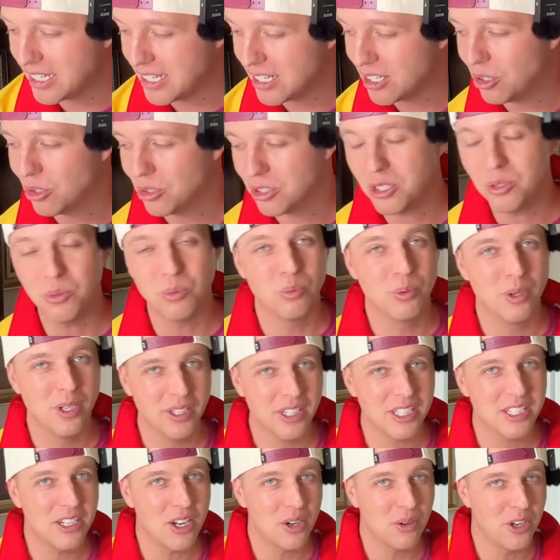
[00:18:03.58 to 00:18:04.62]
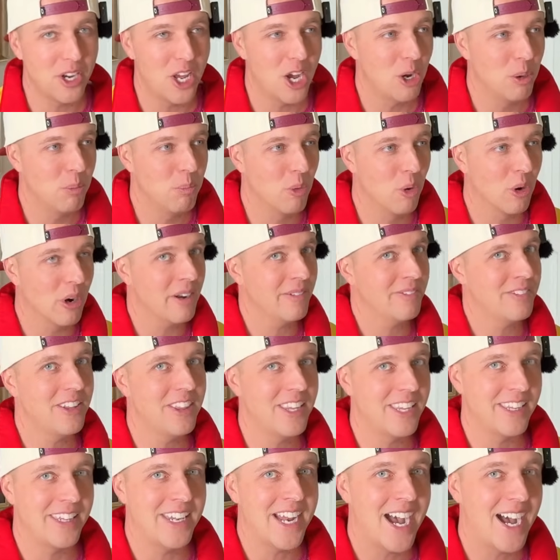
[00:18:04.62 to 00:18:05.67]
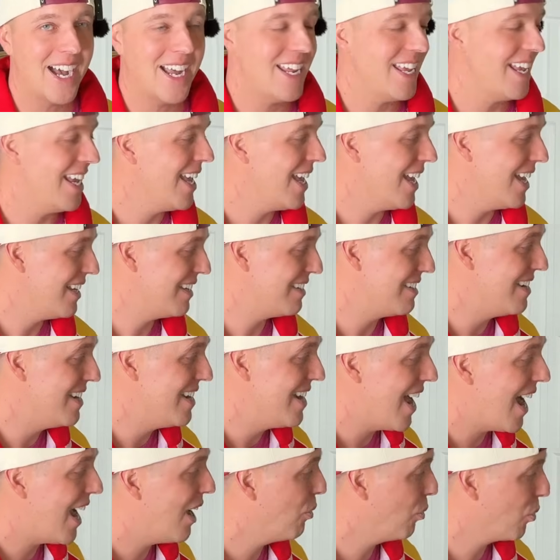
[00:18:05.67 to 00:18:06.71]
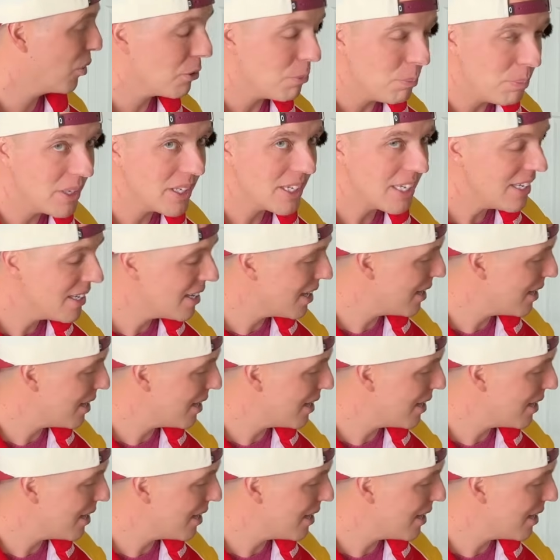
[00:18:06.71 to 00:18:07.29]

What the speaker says: Eagle, you really don't know. More often than not, it's not worth picking